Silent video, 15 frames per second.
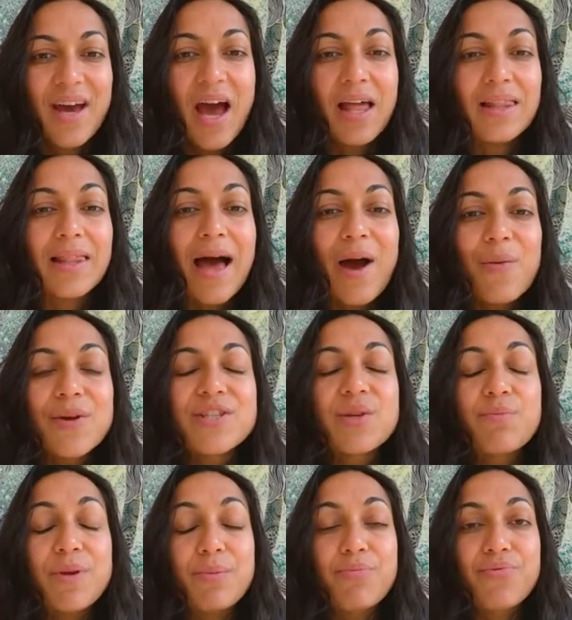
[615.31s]
Allow it to
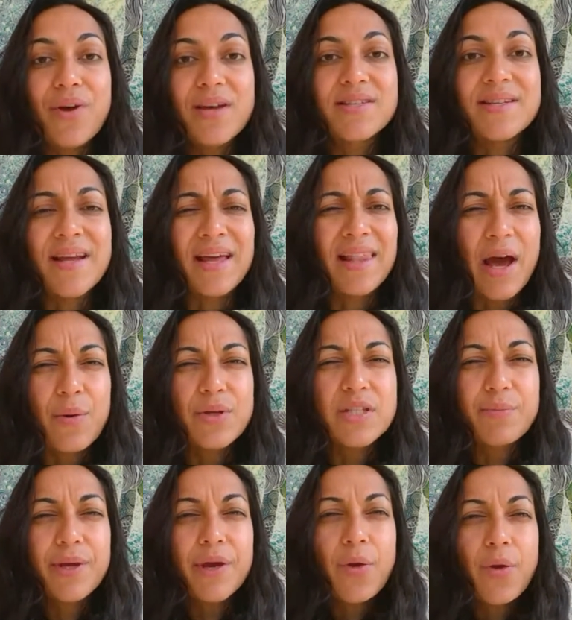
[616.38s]
be present. Allow it
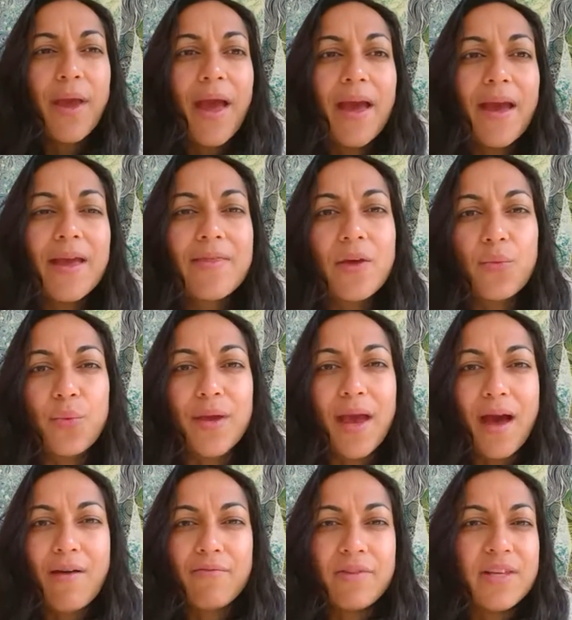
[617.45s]
to be okay that we
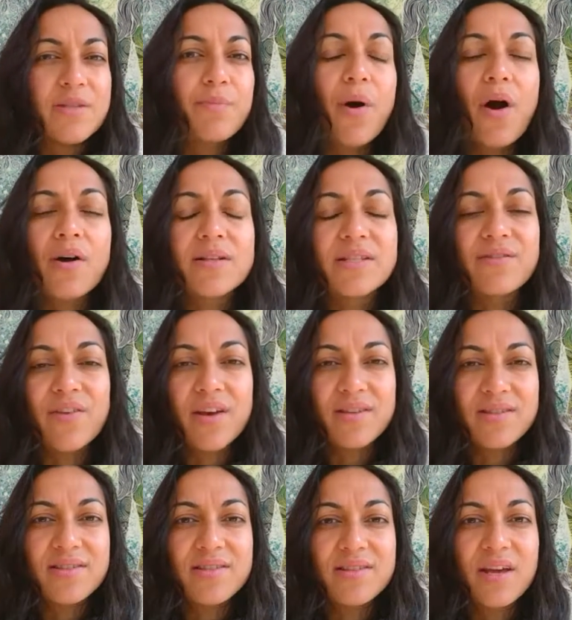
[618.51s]
have these parts of
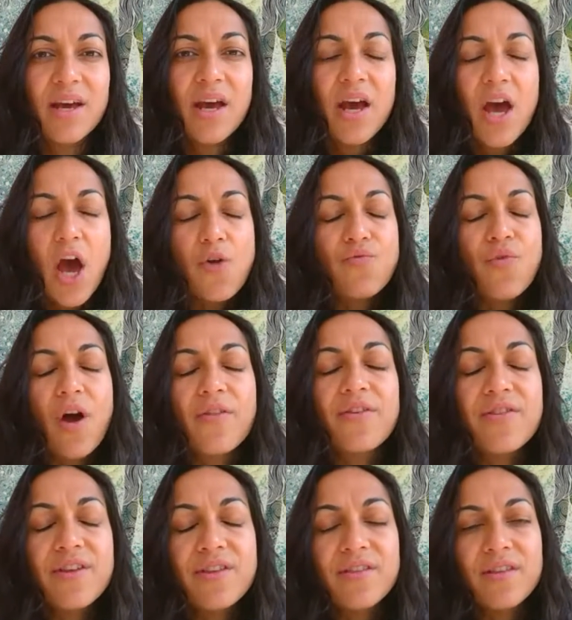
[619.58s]
us. And rather
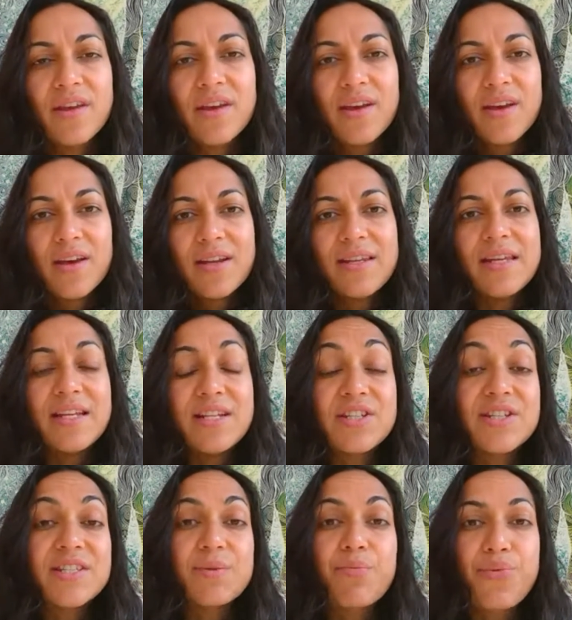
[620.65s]
than needing
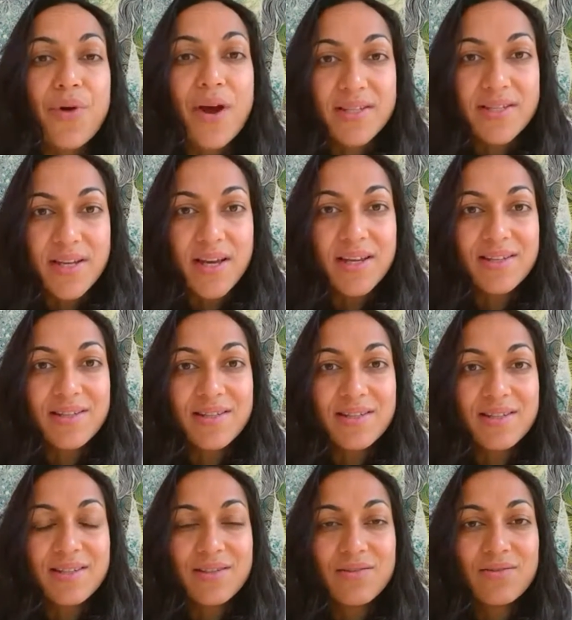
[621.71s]
to suppress
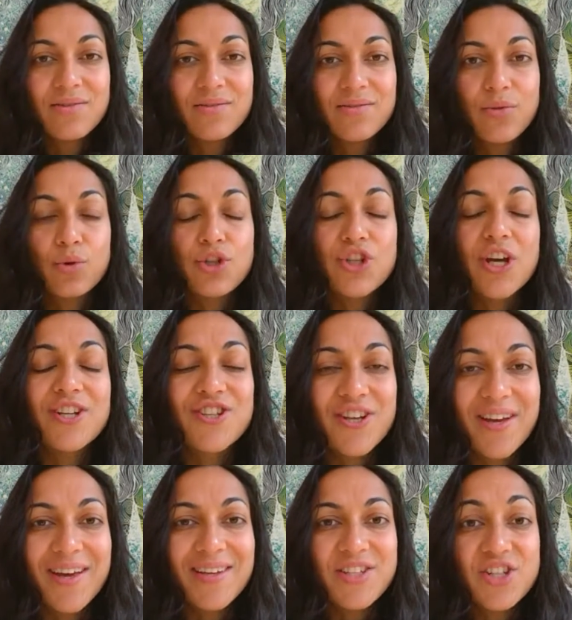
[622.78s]
it or judge
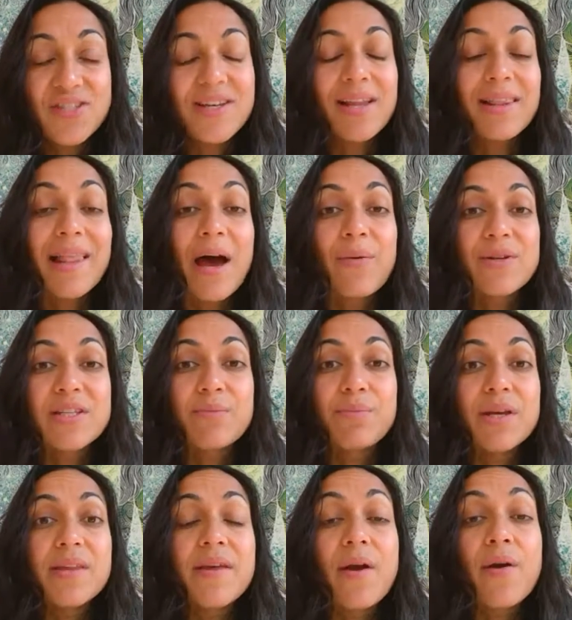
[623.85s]
it, just allow it to
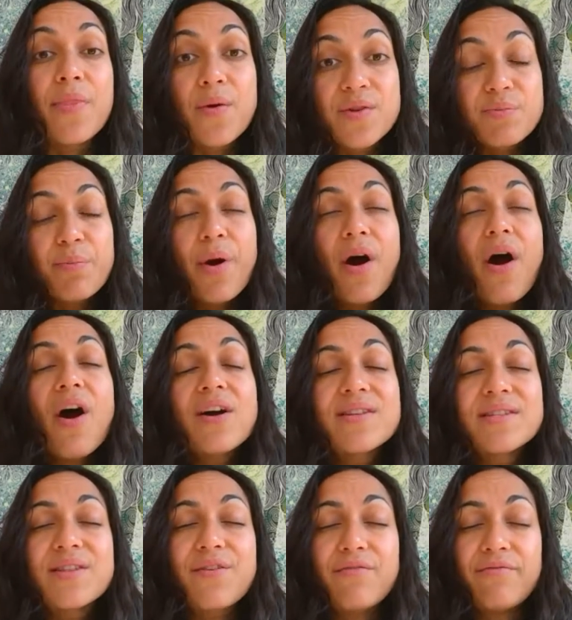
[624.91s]
be there. And those parts
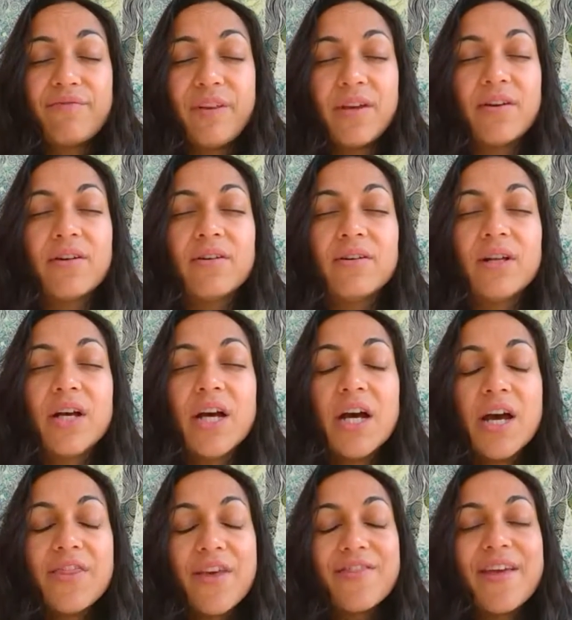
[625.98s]
that feel
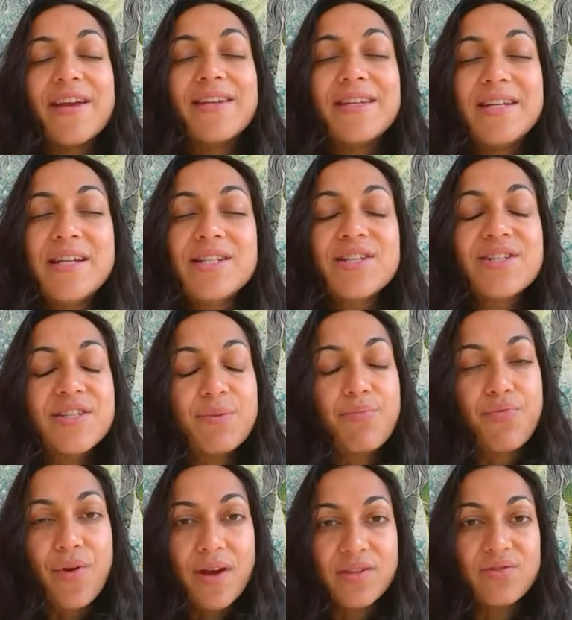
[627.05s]
that they need to
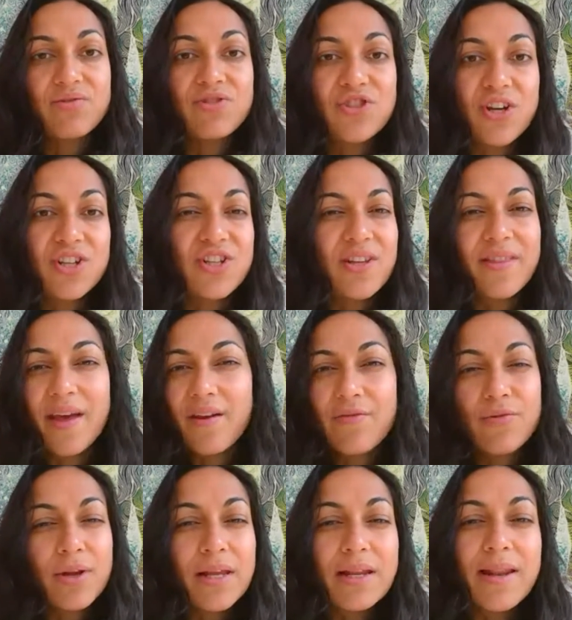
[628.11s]
suppress or judge it, they're
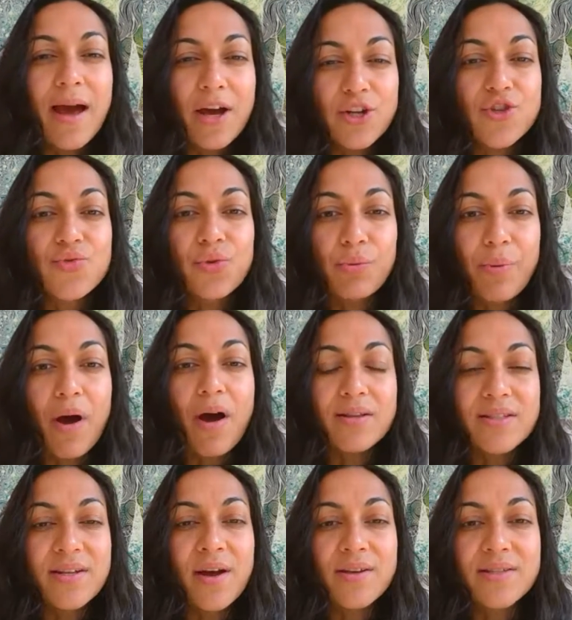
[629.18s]
really natural parts
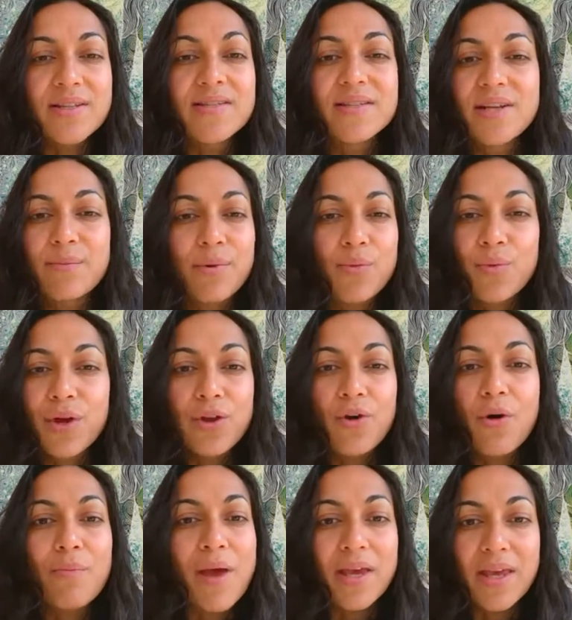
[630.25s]
in our system, and we're
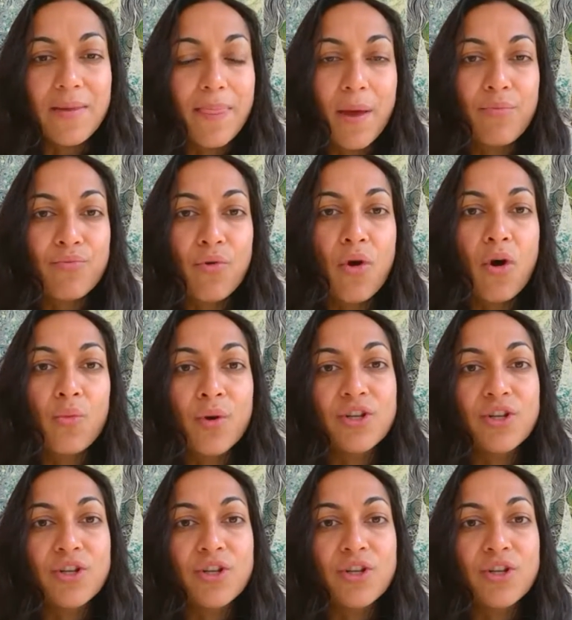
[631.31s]
not making them wrong.